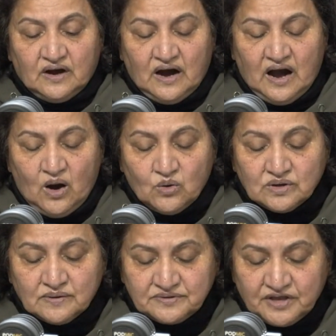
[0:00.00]

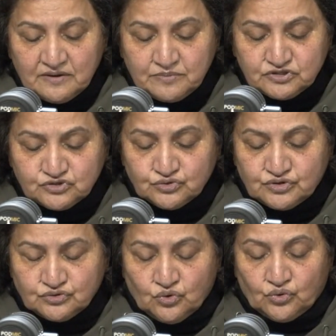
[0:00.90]
our neighbors to the
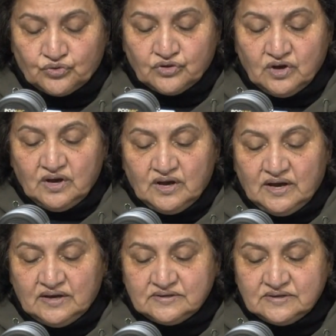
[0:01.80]
north.
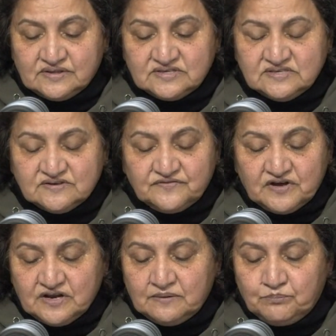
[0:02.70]
And this is a
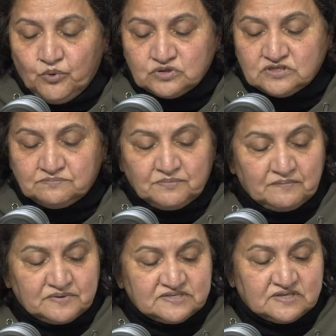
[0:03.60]
very important
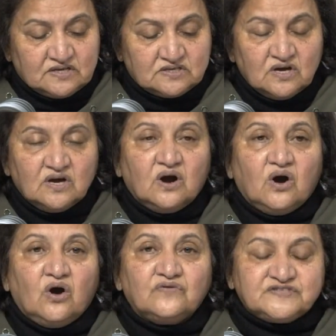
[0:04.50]
member state
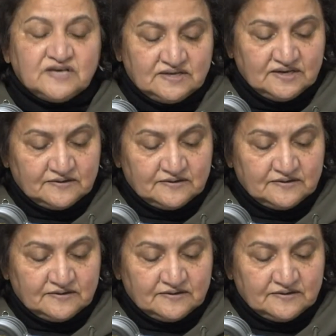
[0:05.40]
of SADC.